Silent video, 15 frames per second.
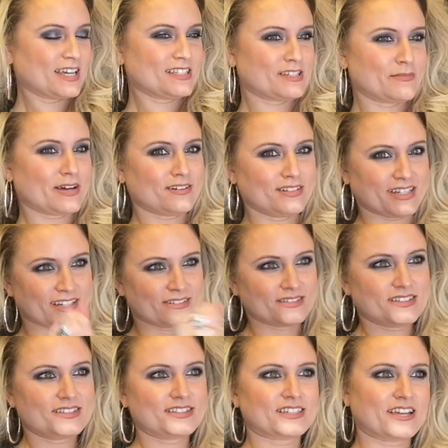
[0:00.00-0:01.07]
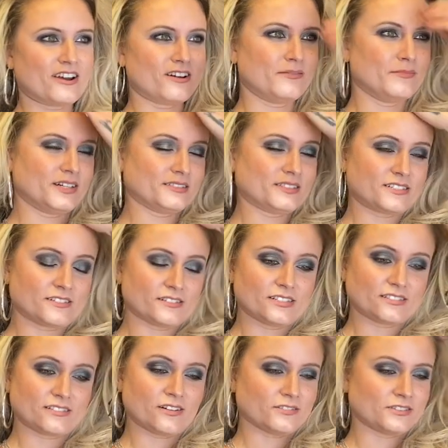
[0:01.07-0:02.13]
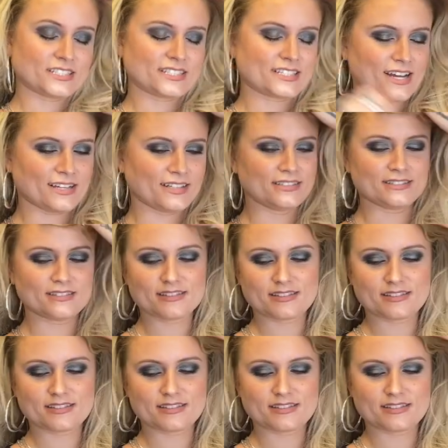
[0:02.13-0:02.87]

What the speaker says: It's about like a scary monster called the Silence.